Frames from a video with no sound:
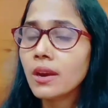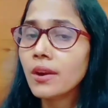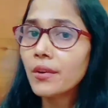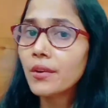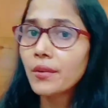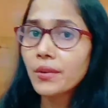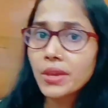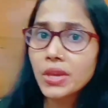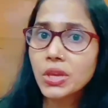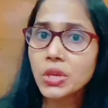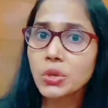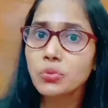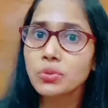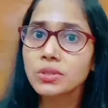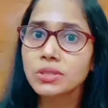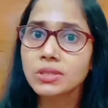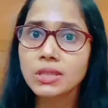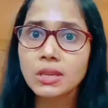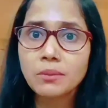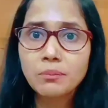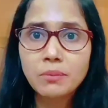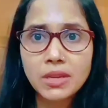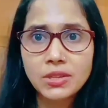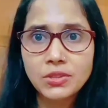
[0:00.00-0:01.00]
Reuse
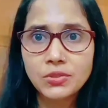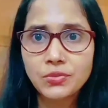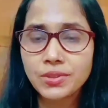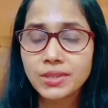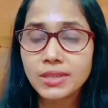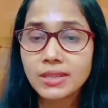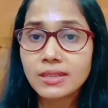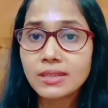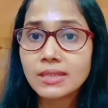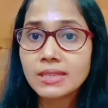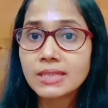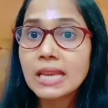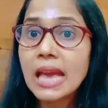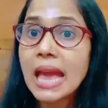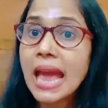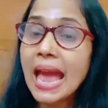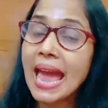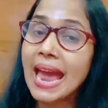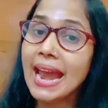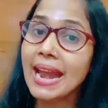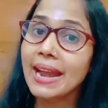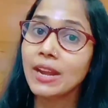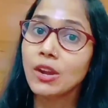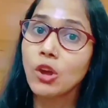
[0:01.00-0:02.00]
the materials
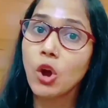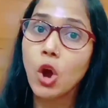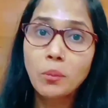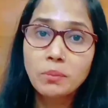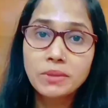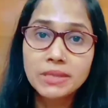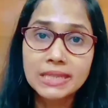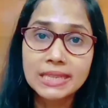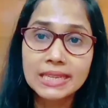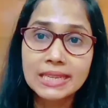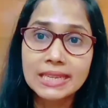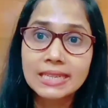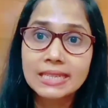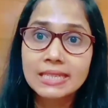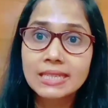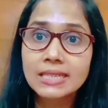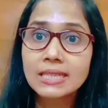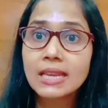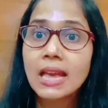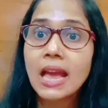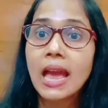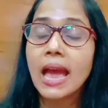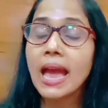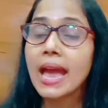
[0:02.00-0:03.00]
and
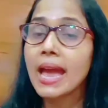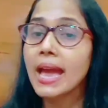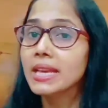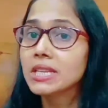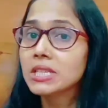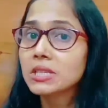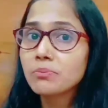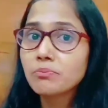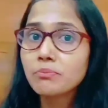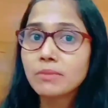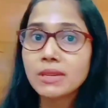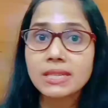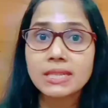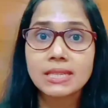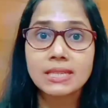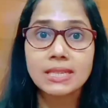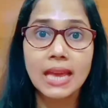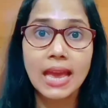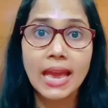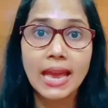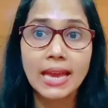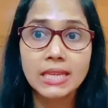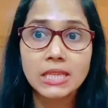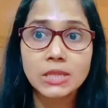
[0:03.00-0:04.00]
objects as much
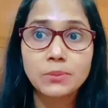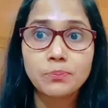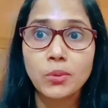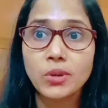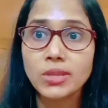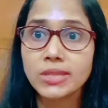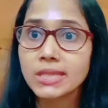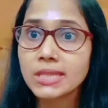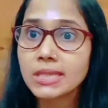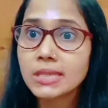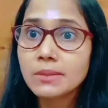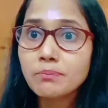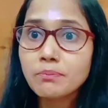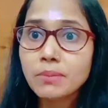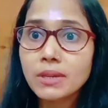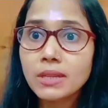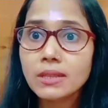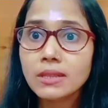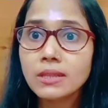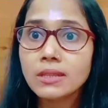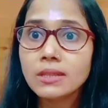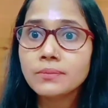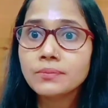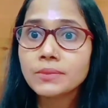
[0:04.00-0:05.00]
as
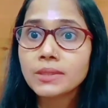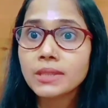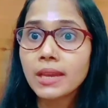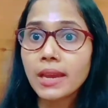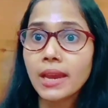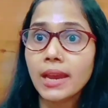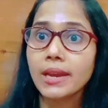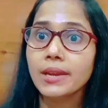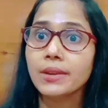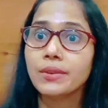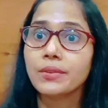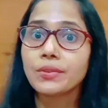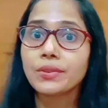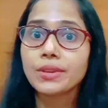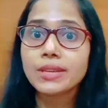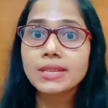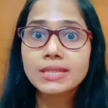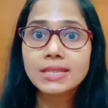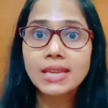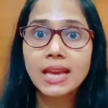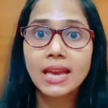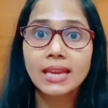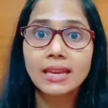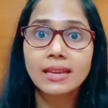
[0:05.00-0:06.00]
possible and
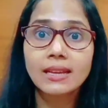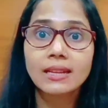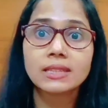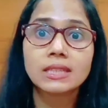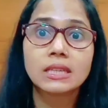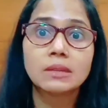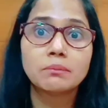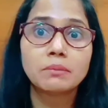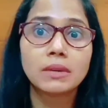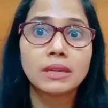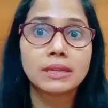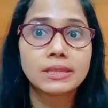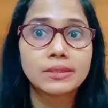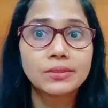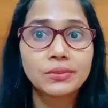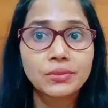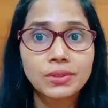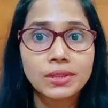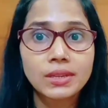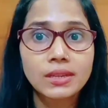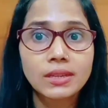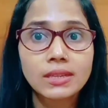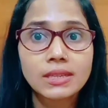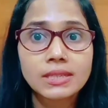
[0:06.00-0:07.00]
recycle the
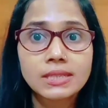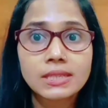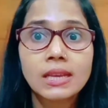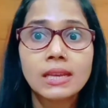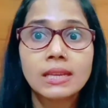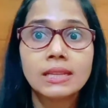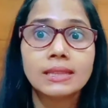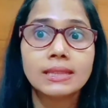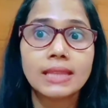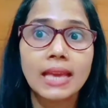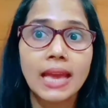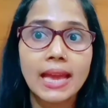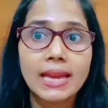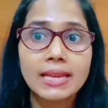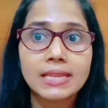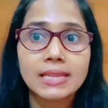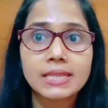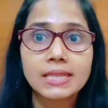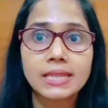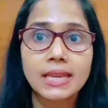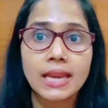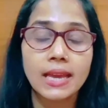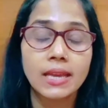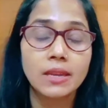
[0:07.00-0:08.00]
materials
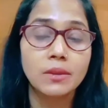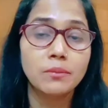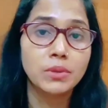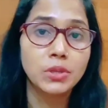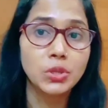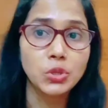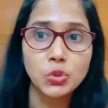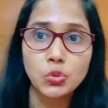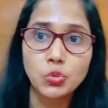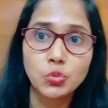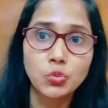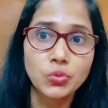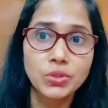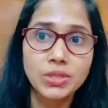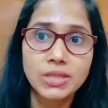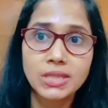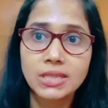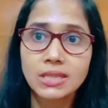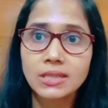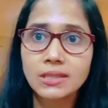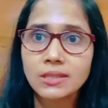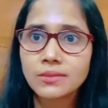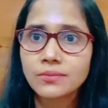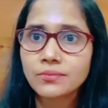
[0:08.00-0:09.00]
that can be
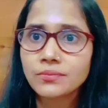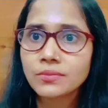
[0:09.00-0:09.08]
used.